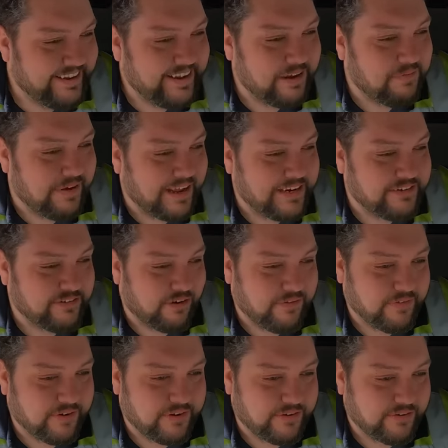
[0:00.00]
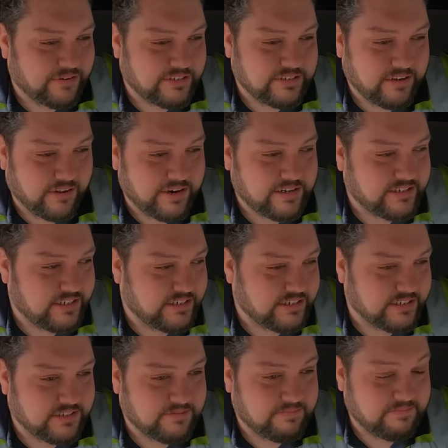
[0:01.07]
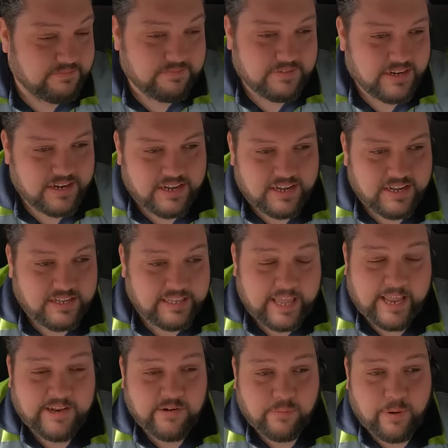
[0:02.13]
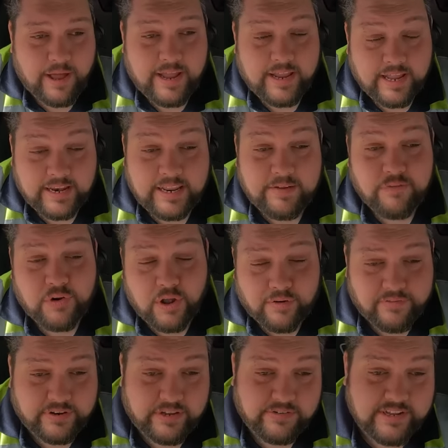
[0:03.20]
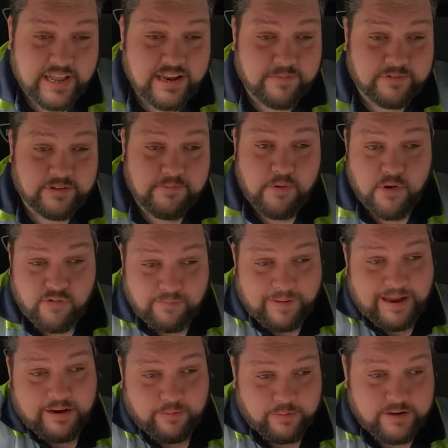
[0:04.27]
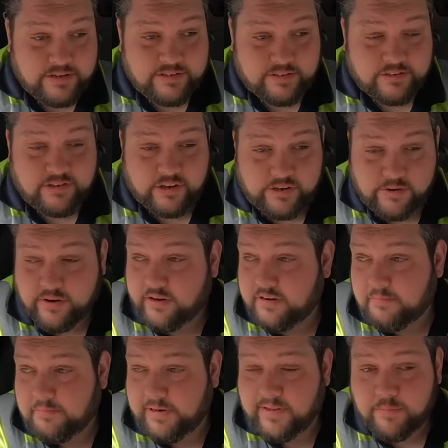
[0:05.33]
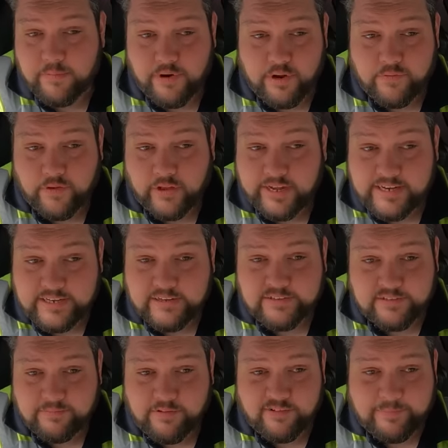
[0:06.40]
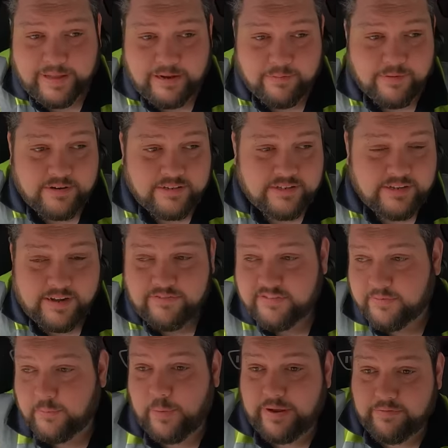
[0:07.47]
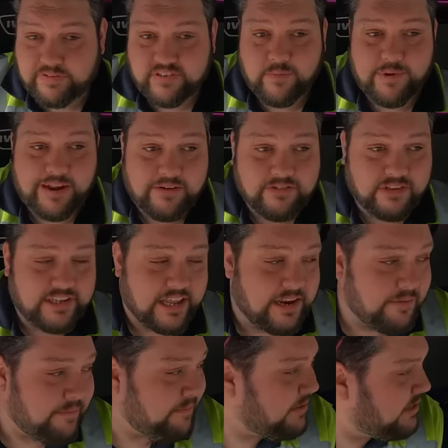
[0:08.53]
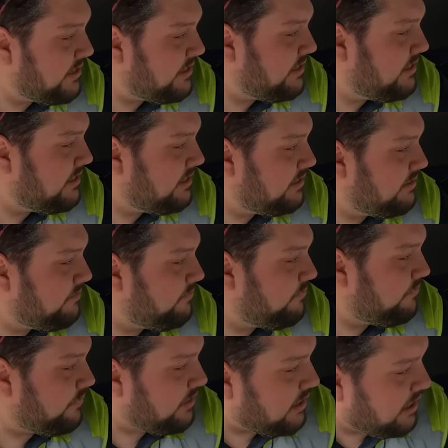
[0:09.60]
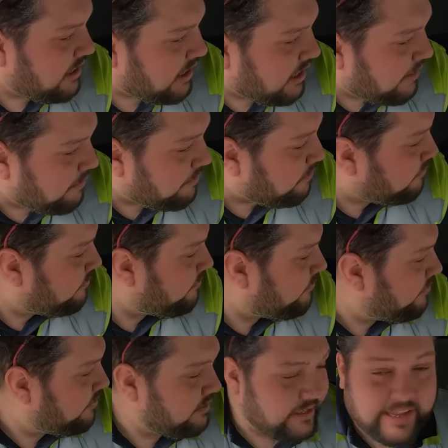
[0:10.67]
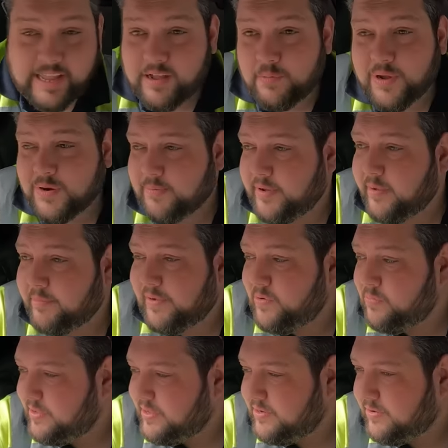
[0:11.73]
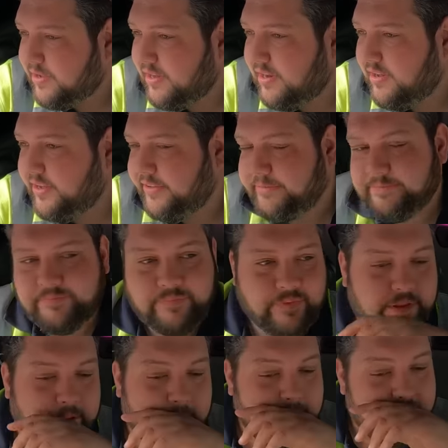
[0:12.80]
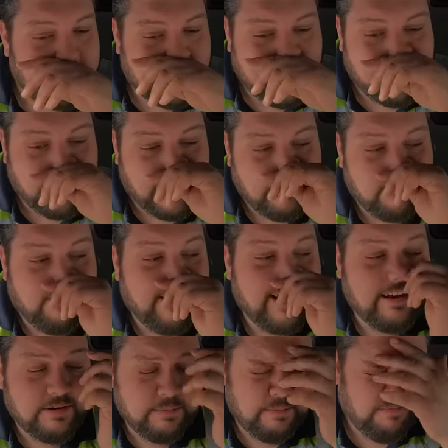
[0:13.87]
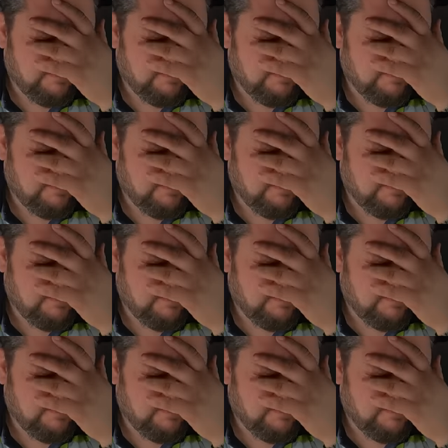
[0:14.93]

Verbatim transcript: a van driver who decides to just get in your way, and even after you tell him to move backwards so you can complete your manoeuvre, he doesn't move backwards. You have to wait for someone else to tell him. Yeah, wound me up a little bit, not gonna lie. Anyway, we're in.